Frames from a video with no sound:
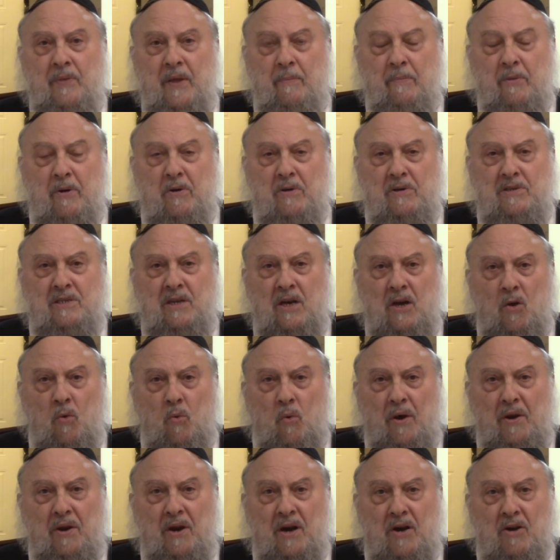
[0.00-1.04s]
Because
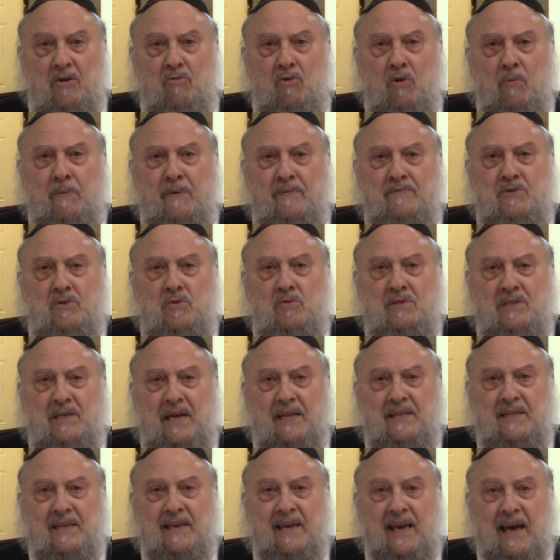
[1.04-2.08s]
when a group of Jews
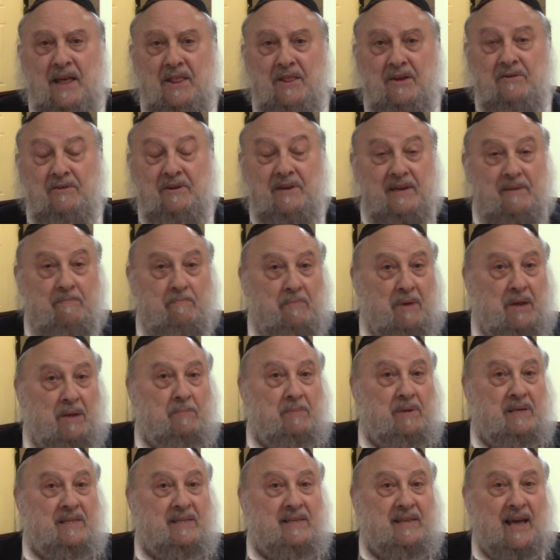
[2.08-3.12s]
get together,
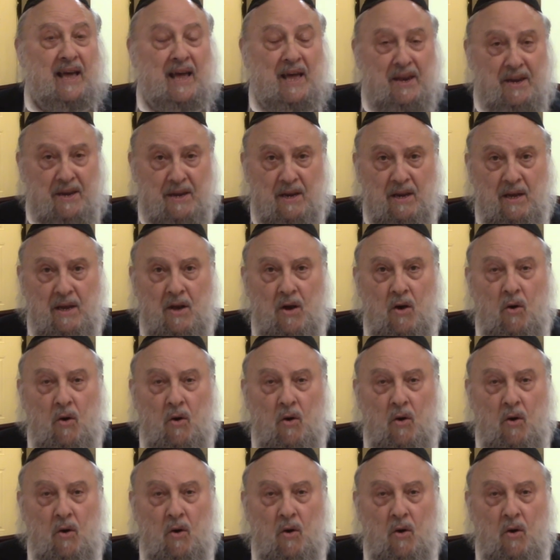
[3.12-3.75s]
minimally 10,